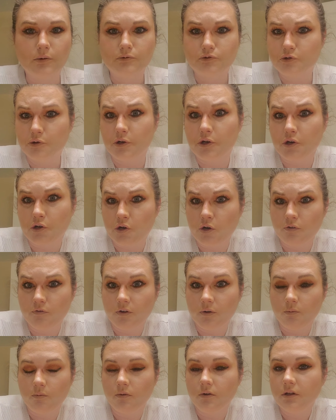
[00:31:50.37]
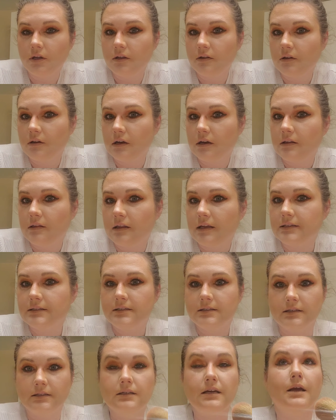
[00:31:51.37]
during COVID. Really,
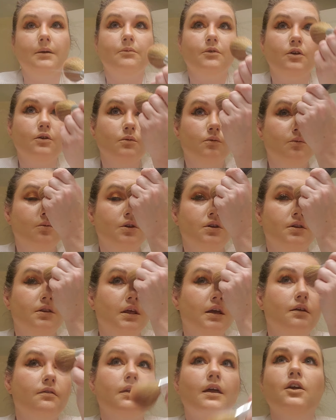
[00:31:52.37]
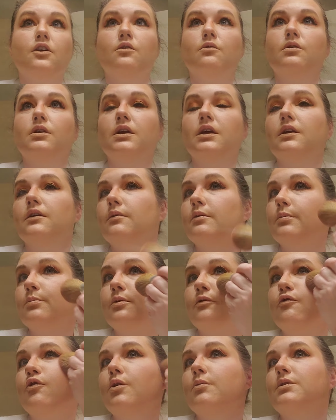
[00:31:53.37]
that's the time you would think that you would need
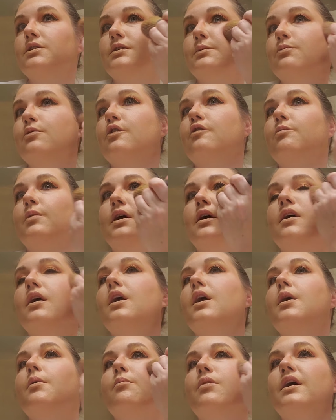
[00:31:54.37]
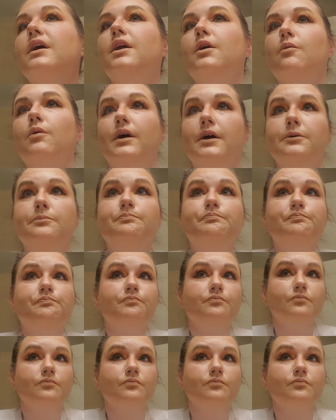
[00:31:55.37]
performance improvement. But anyway,